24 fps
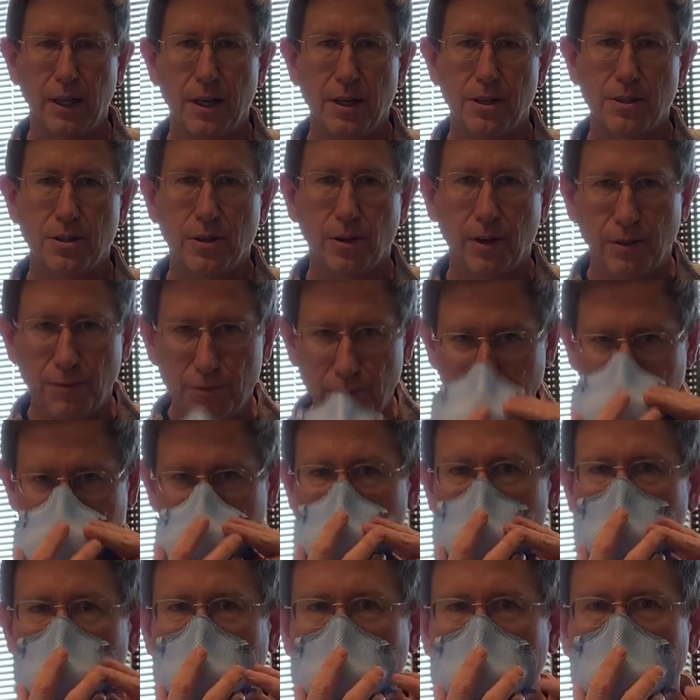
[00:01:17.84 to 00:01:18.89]
So it fits
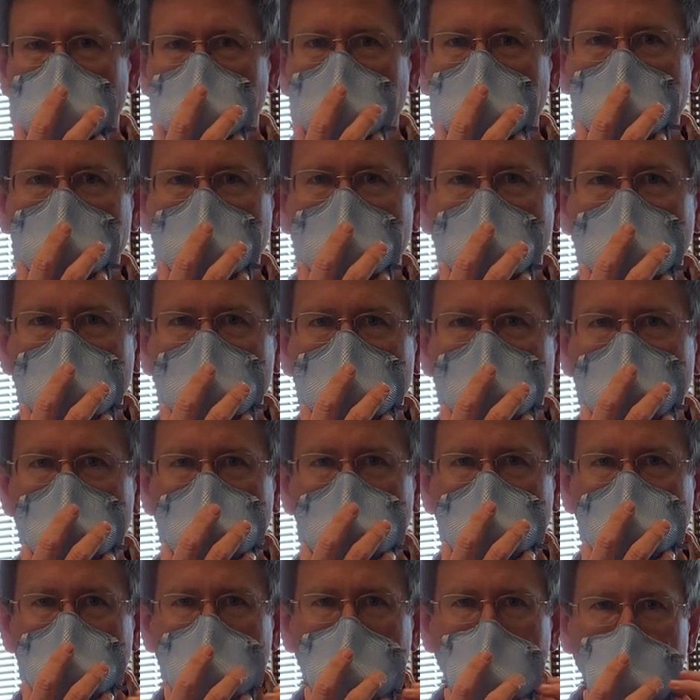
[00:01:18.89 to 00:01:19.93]
very
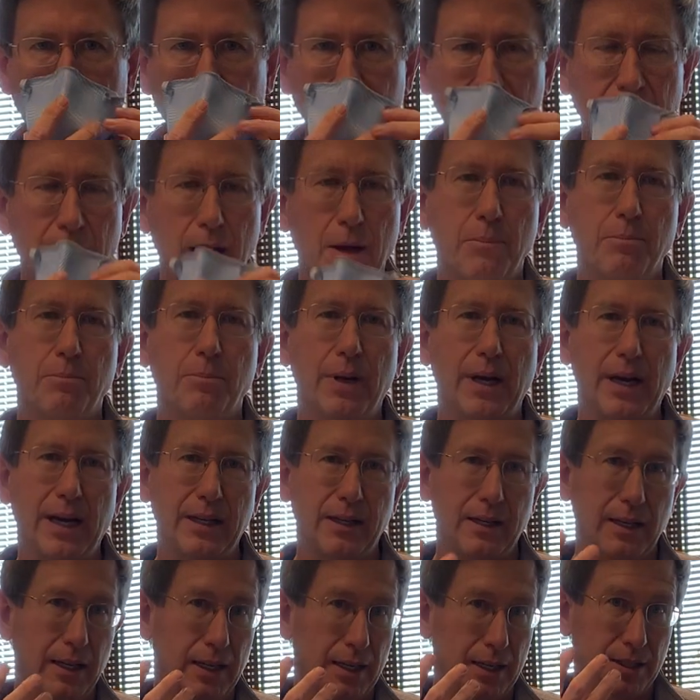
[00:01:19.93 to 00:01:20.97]
comfortably but
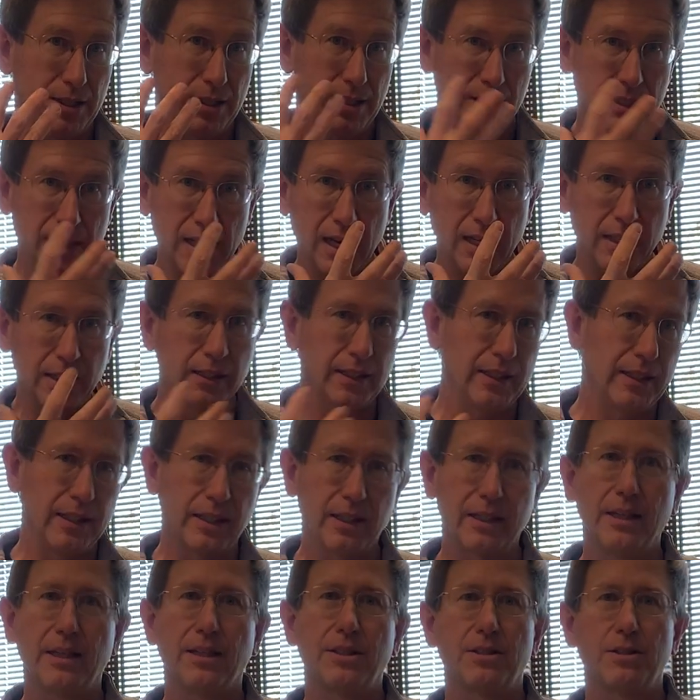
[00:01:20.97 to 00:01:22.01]
snugly
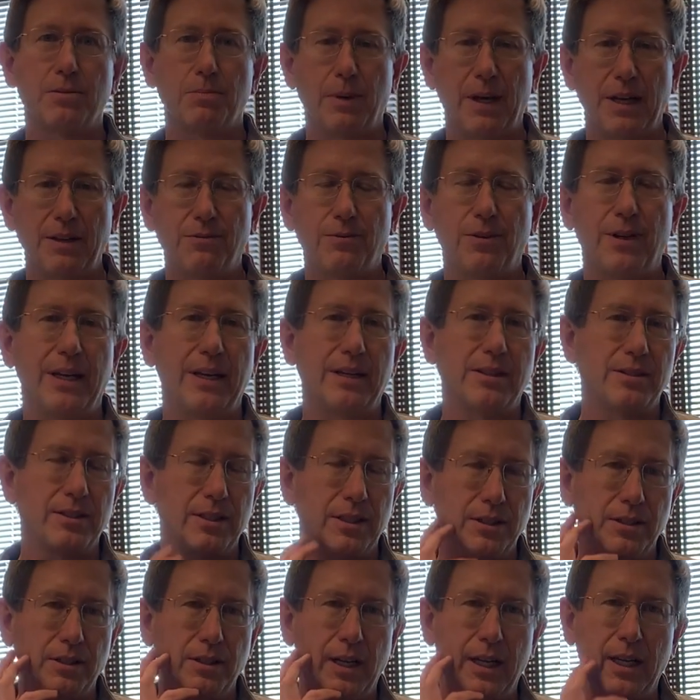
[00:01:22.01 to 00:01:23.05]
against my face,
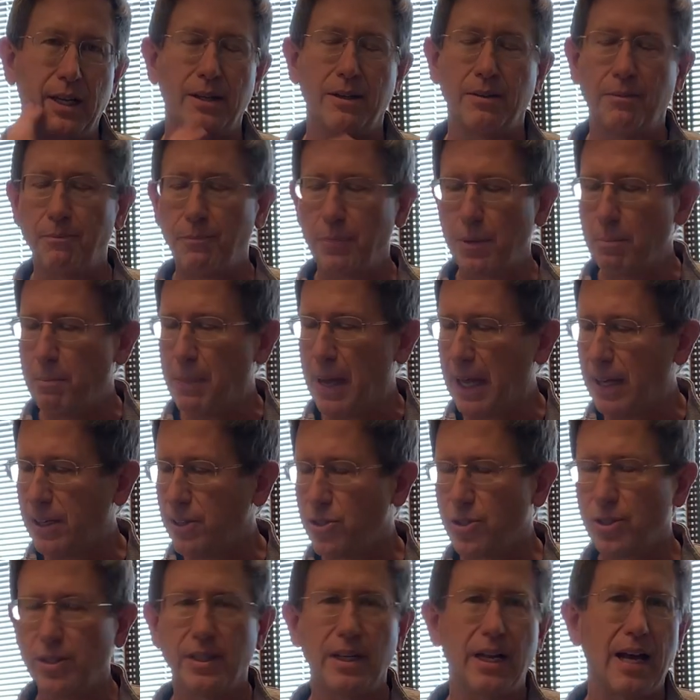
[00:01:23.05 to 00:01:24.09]
and men
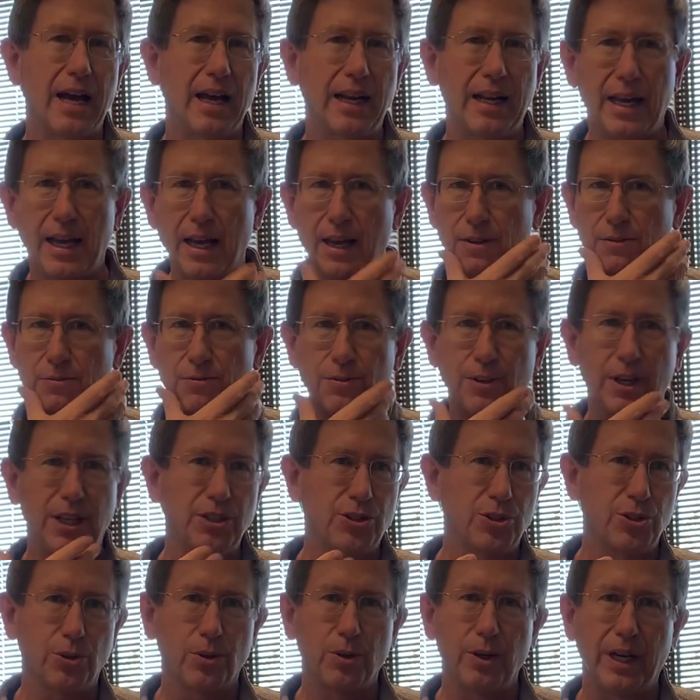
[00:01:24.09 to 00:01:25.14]
should not have
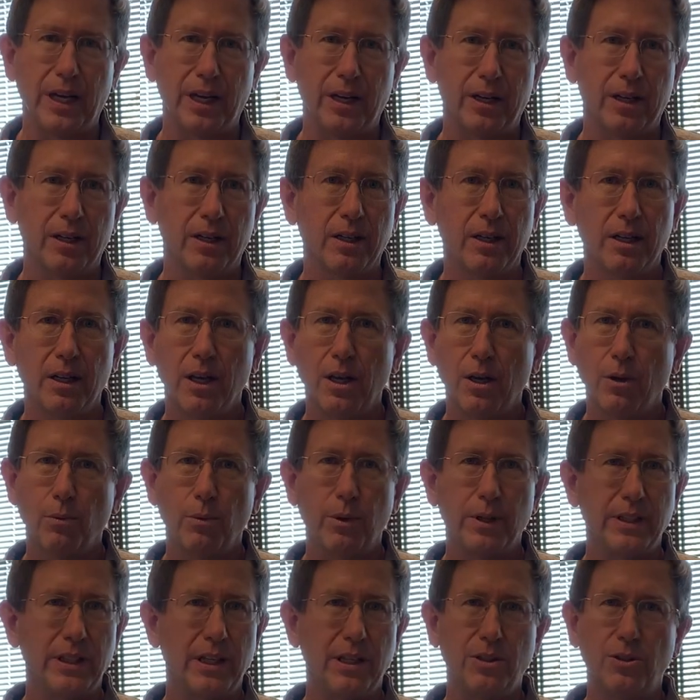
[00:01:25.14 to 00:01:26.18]
facial hair
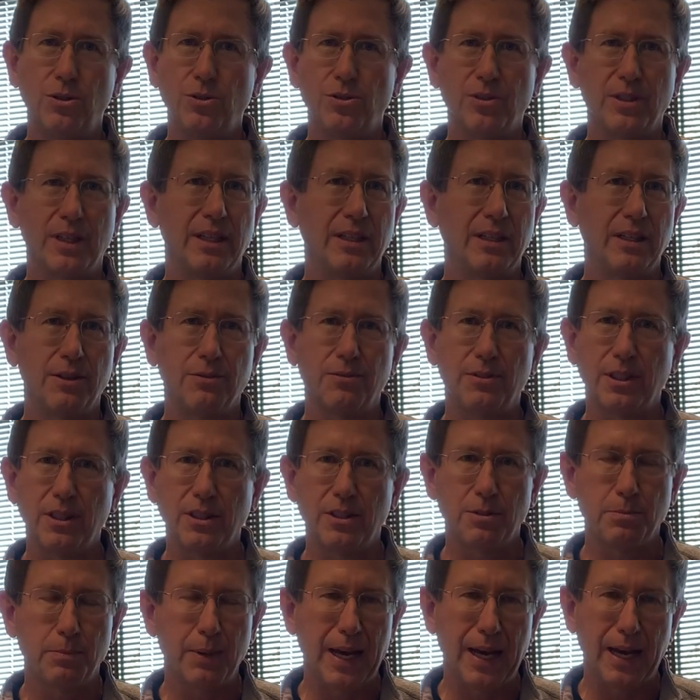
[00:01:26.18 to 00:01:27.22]
when they use any of
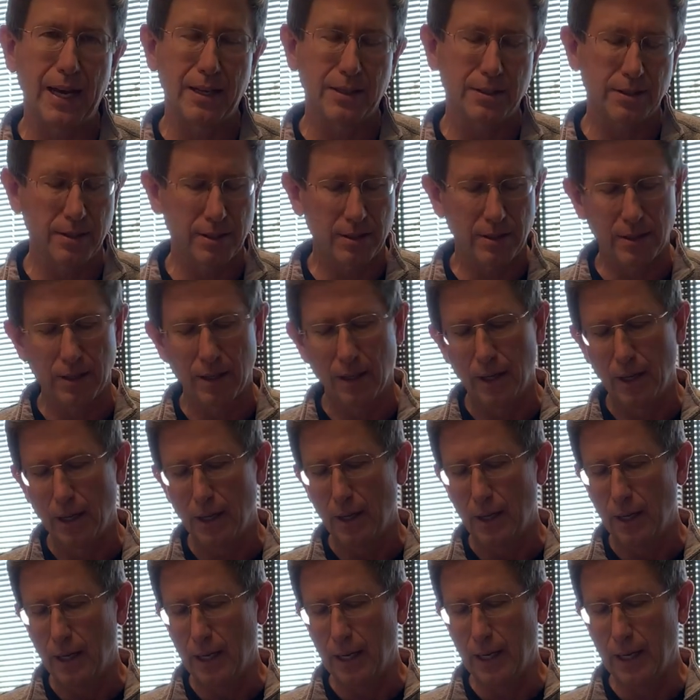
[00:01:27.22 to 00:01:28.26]
these masks.
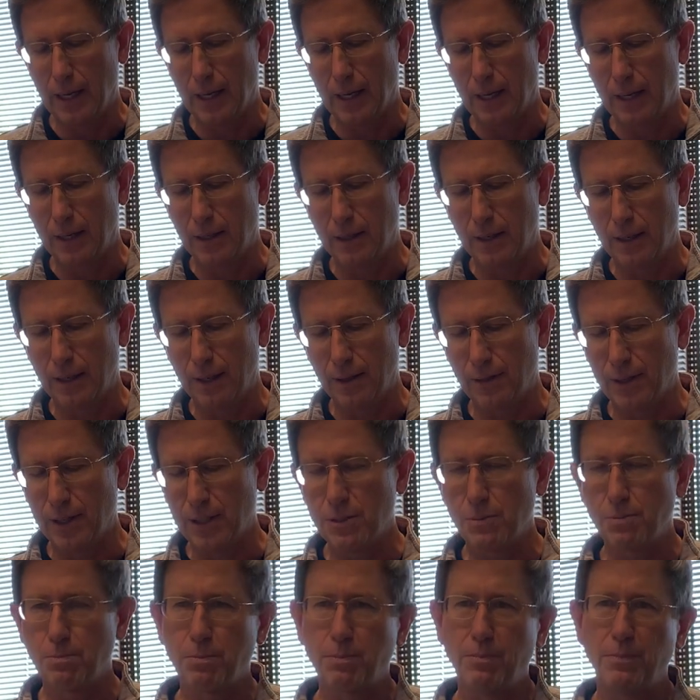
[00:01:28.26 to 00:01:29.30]
And
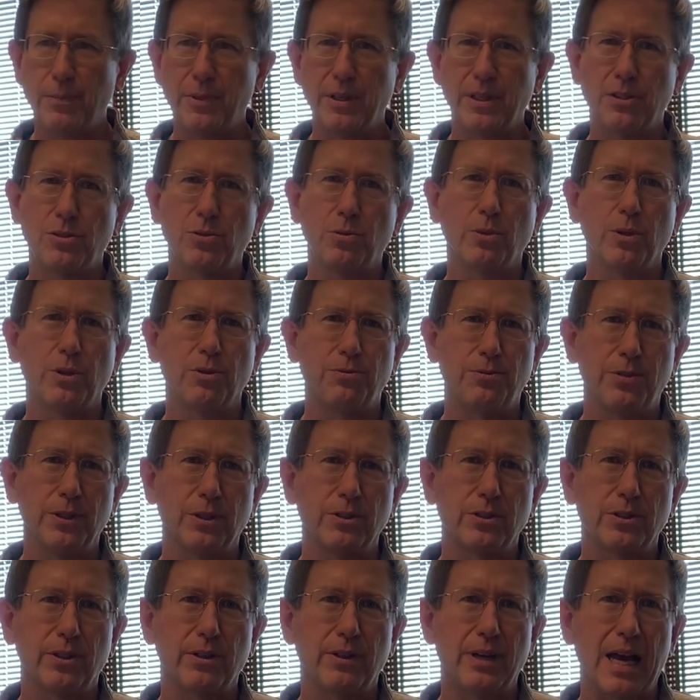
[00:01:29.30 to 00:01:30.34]
this will
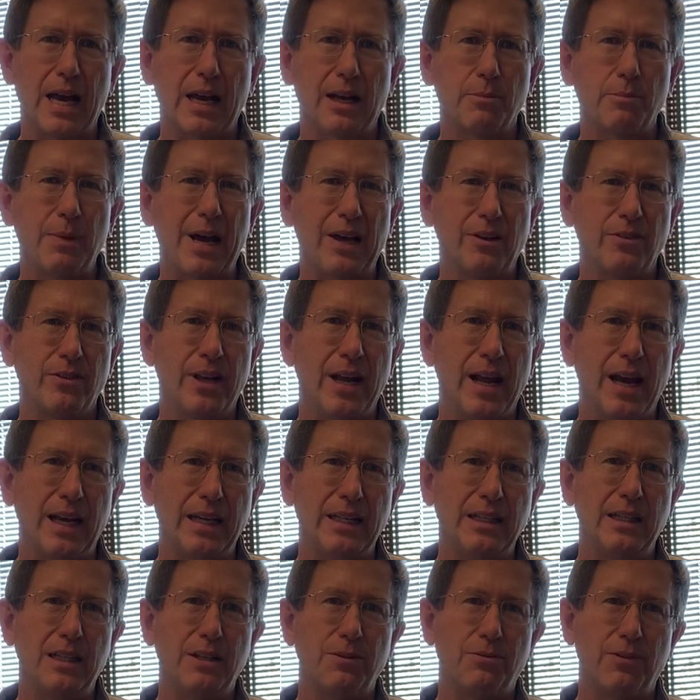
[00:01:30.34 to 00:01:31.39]
filter out about
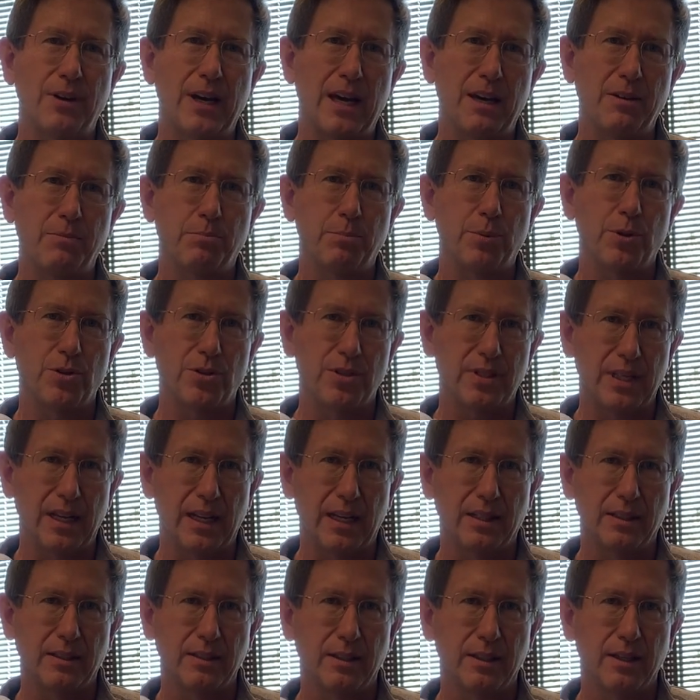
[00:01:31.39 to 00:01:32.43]

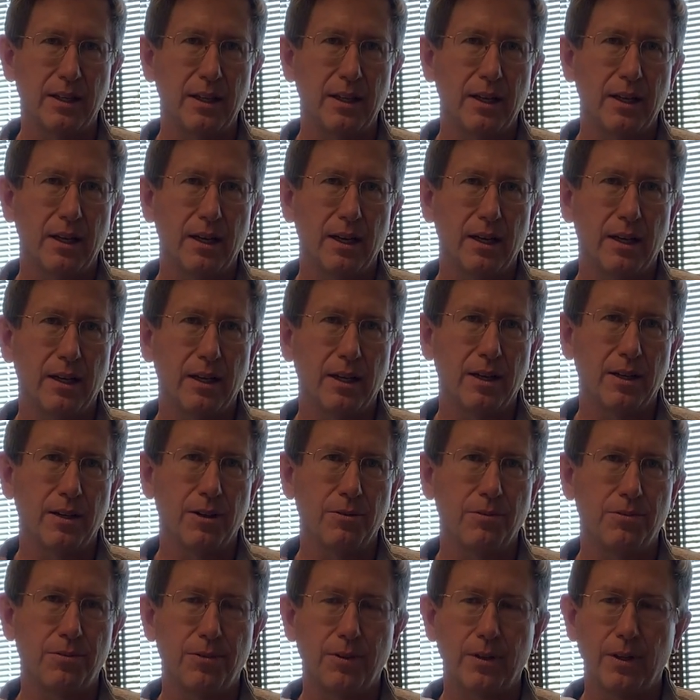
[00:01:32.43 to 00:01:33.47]
95%
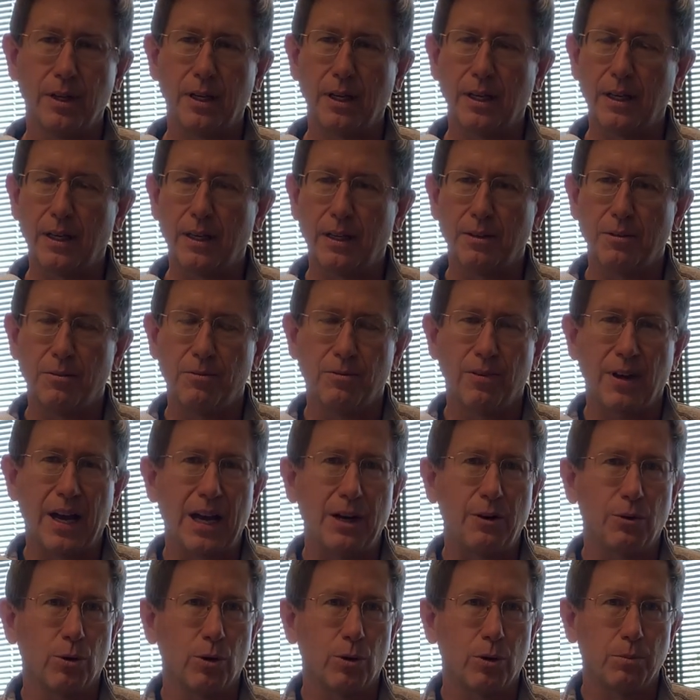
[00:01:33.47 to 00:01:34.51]
of
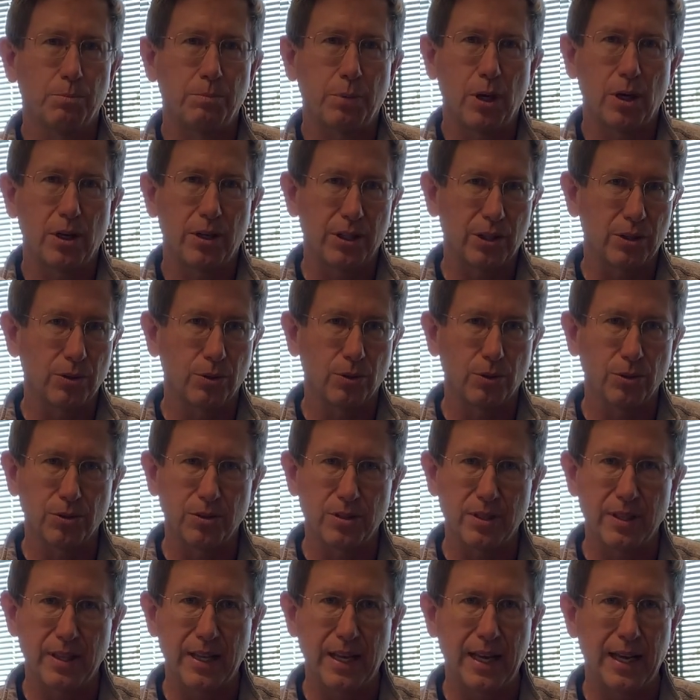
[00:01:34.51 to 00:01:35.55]
viral
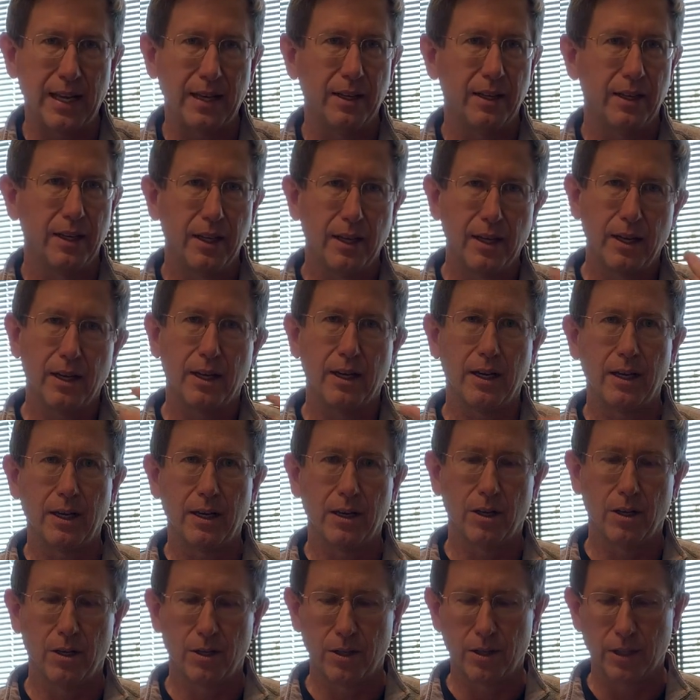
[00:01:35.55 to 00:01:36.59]
particles that
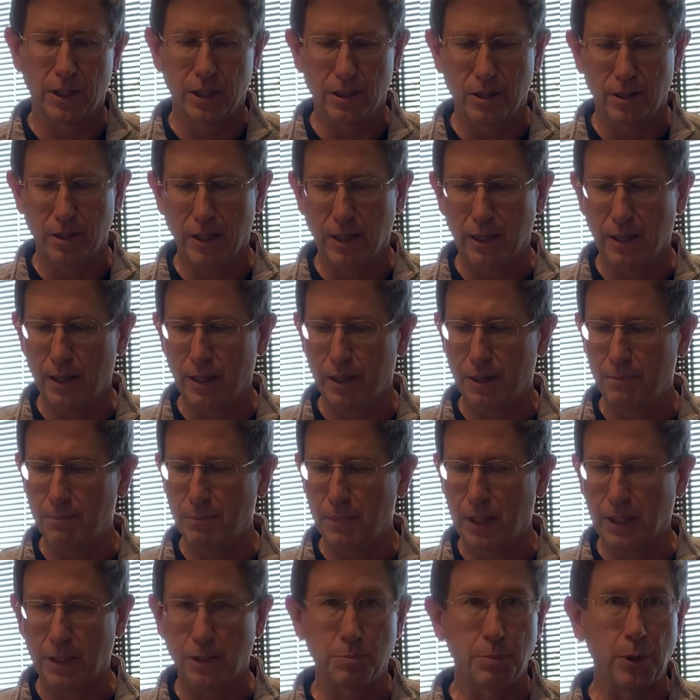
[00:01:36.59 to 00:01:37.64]
are
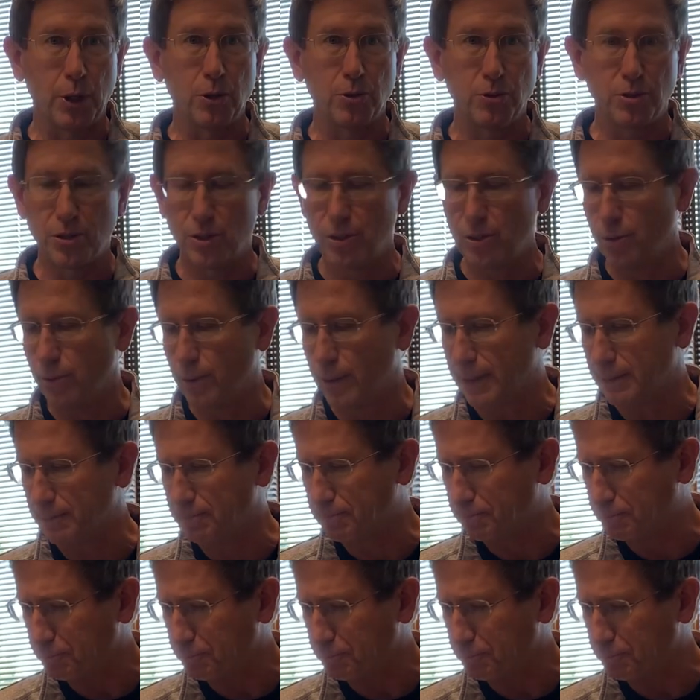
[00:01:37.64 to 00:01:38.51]
exposed to it.